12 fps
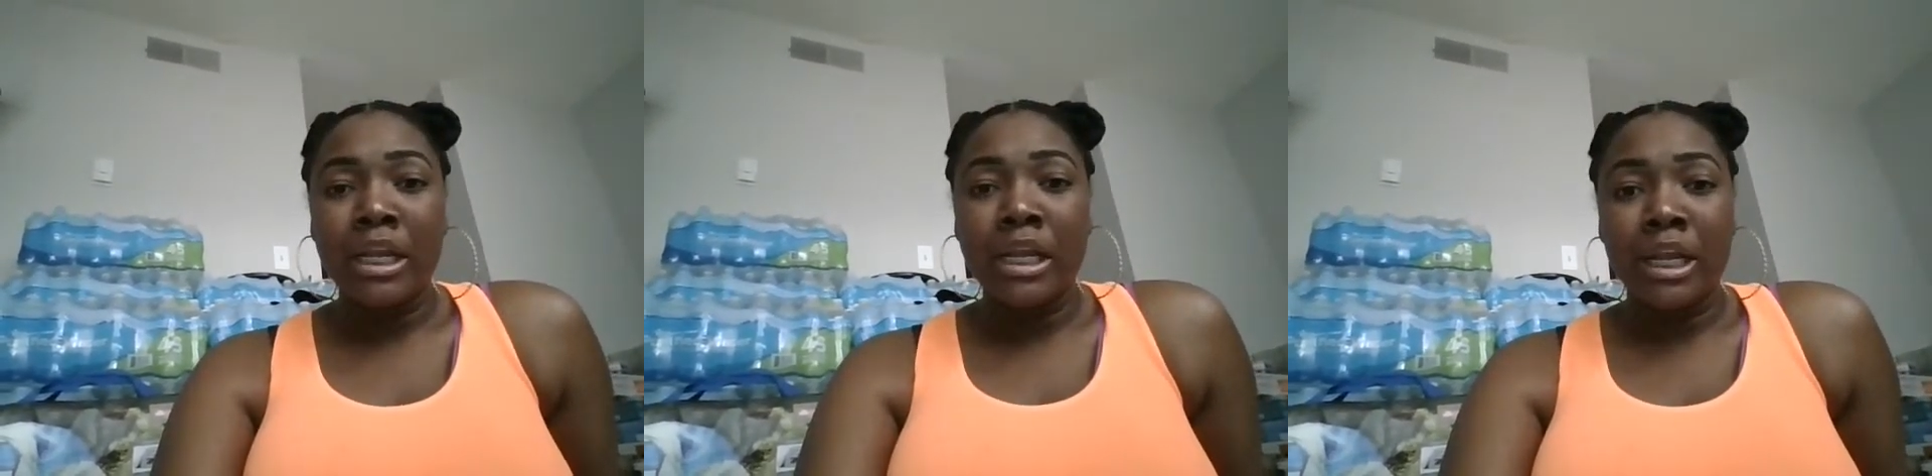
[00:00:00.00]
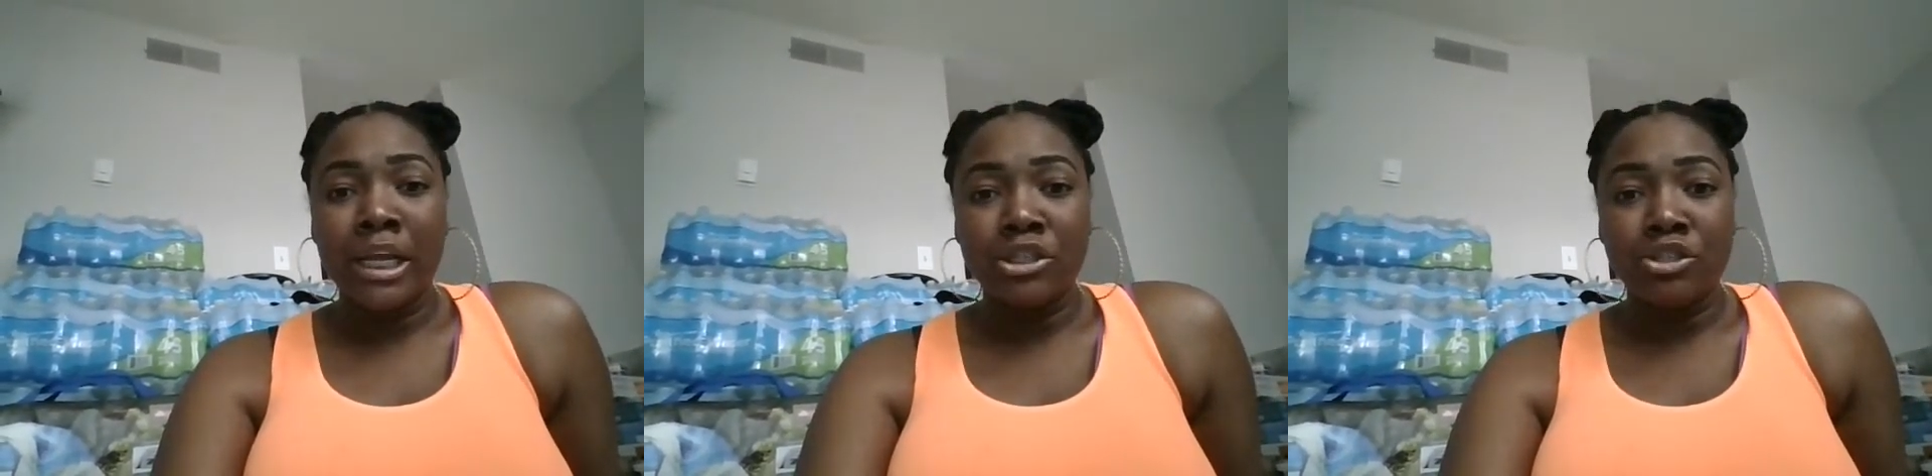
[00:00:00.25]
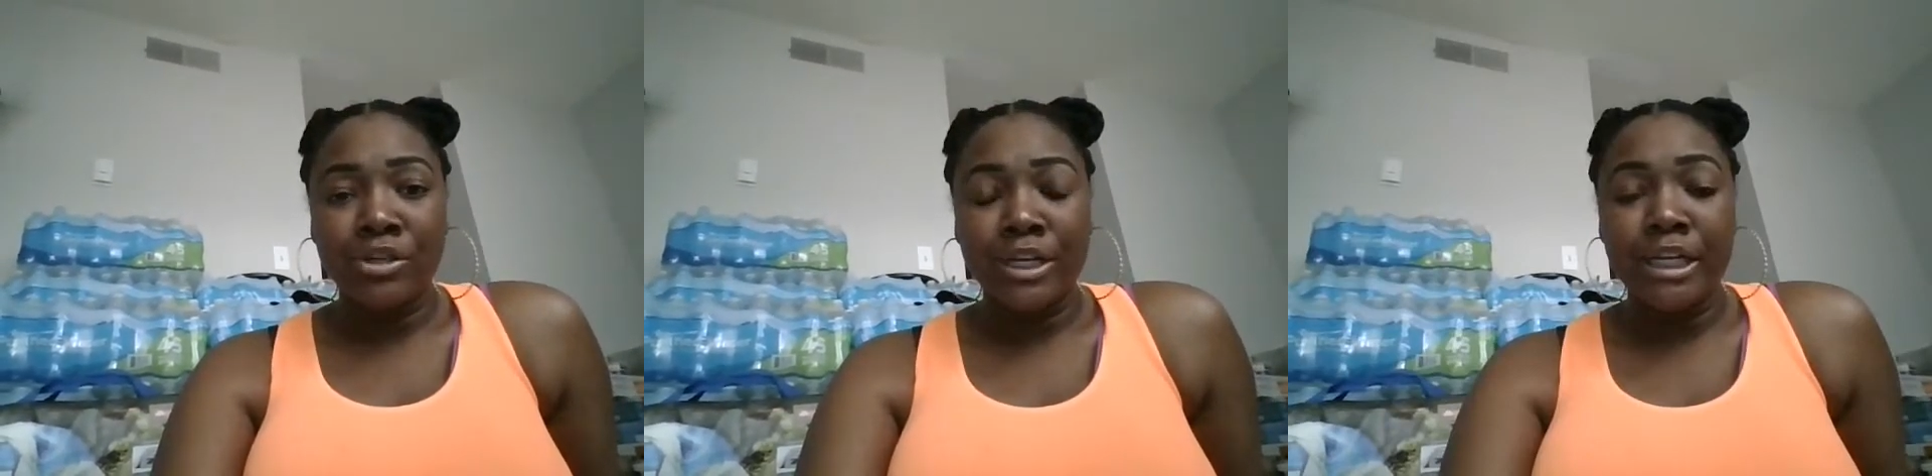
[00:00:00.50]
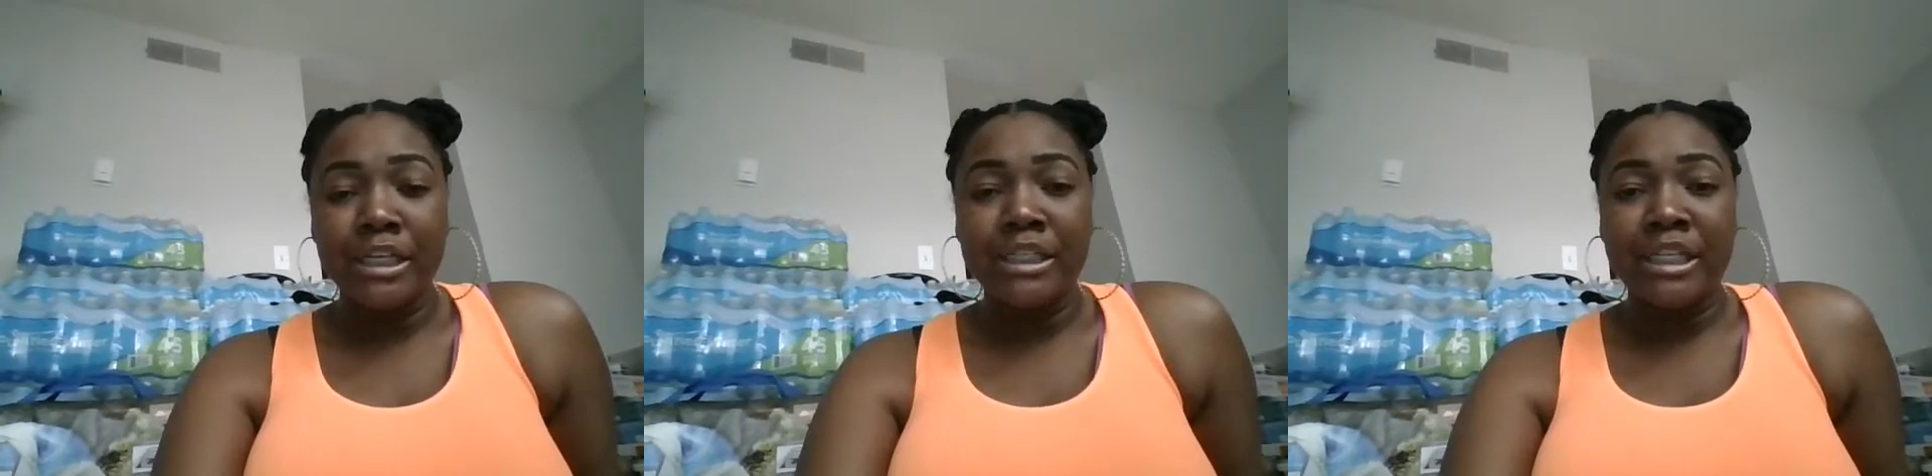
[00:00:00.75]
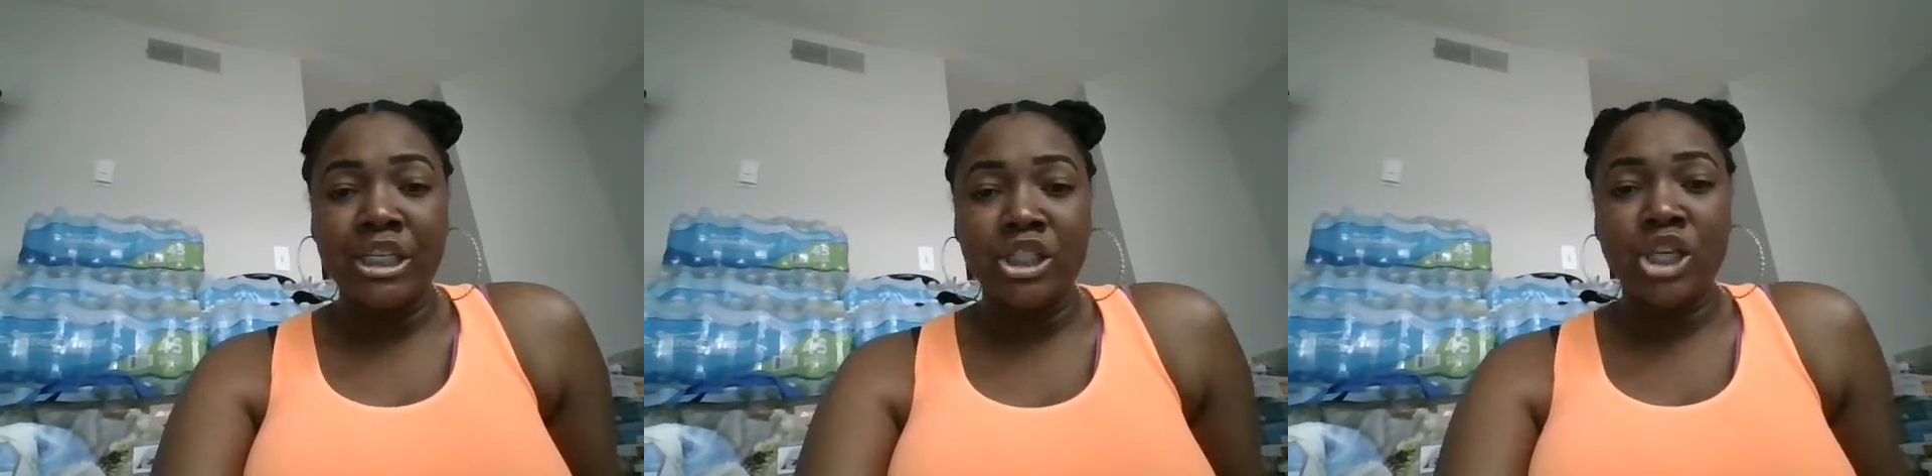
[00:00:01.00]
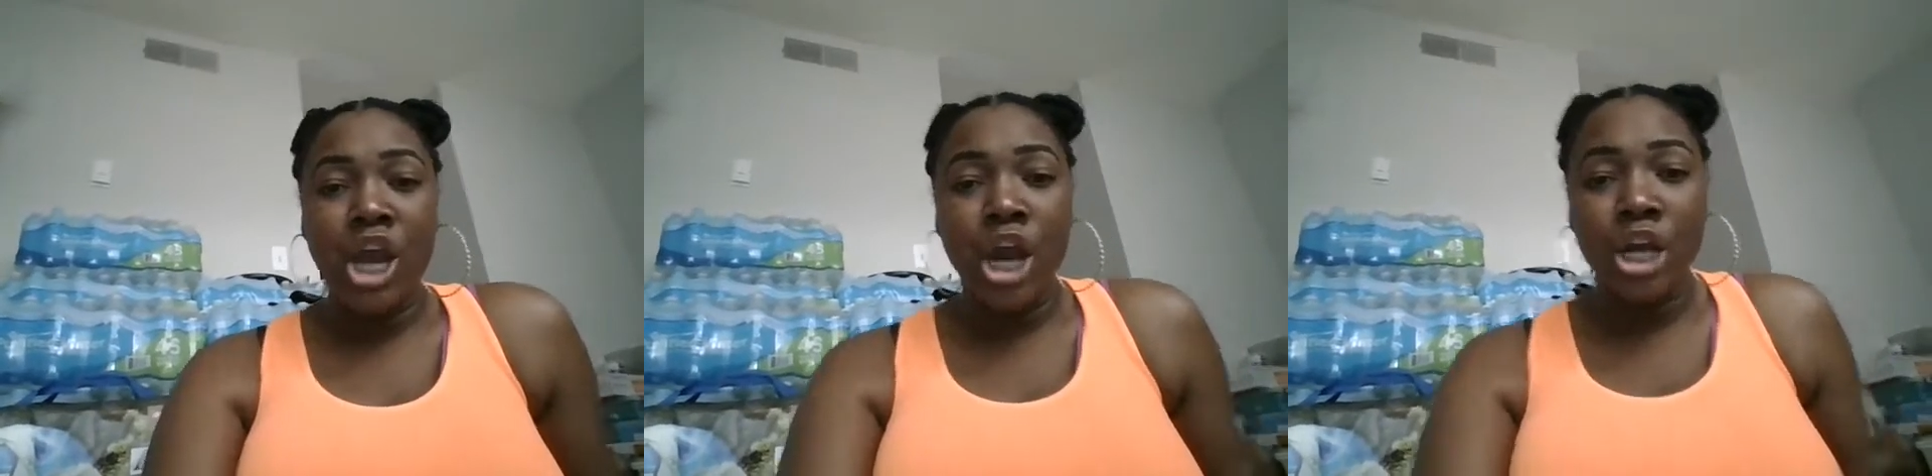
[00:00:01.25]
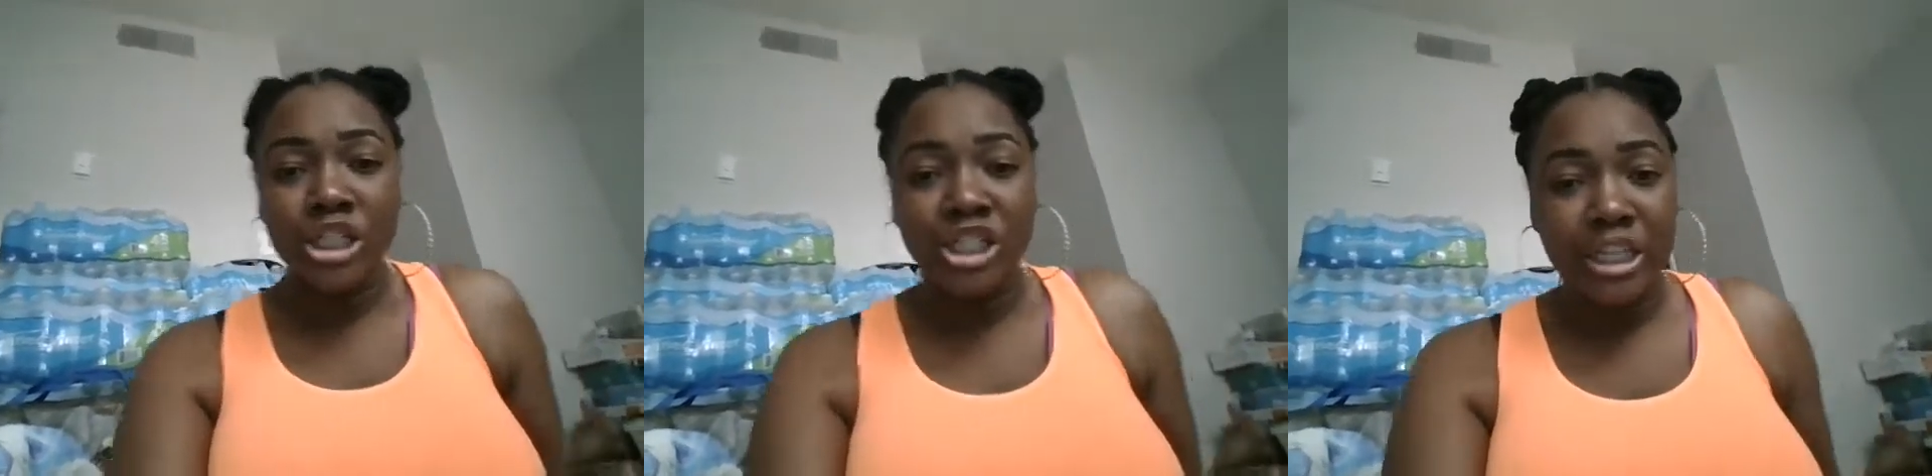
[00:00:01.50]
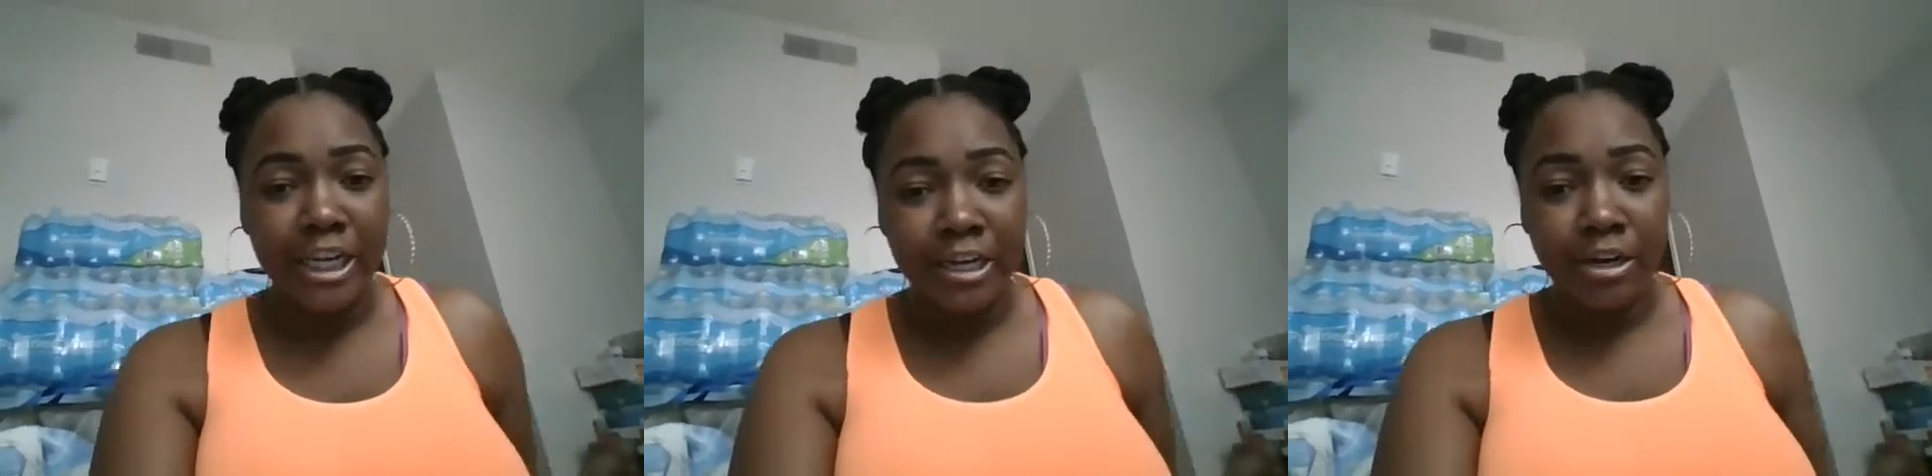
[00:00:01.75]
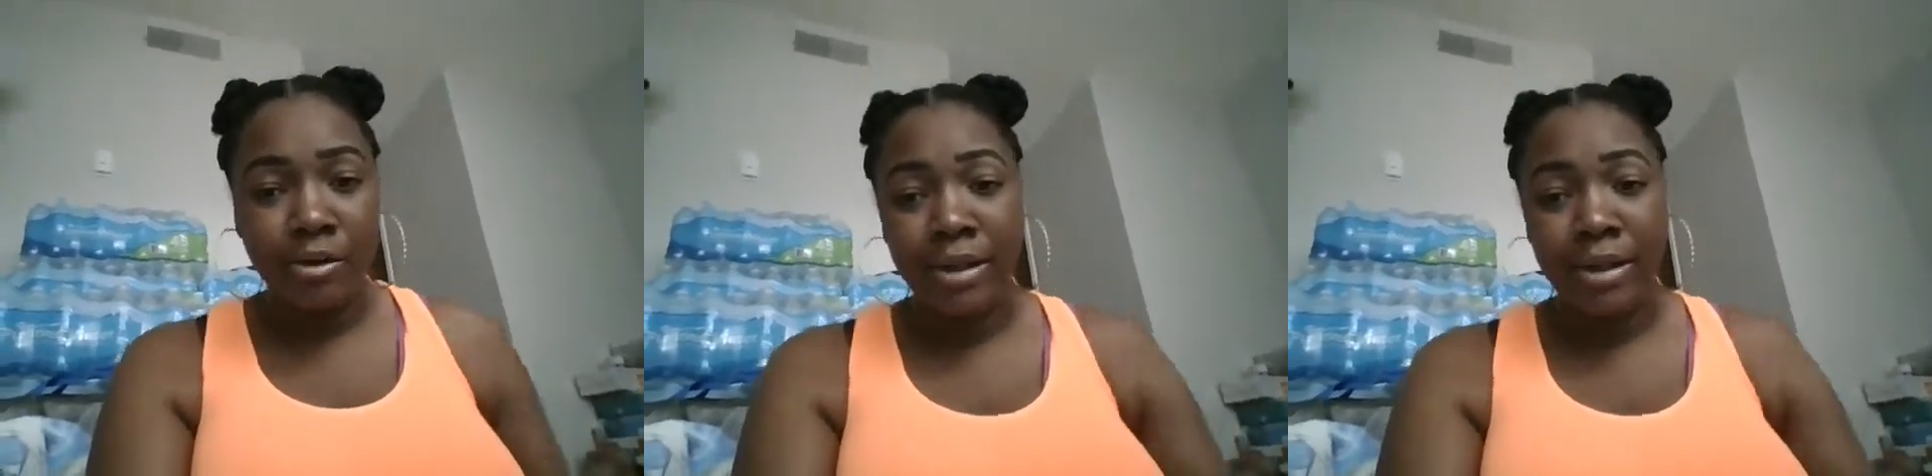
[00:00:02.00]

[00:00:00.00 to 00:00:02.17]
laundry detergent.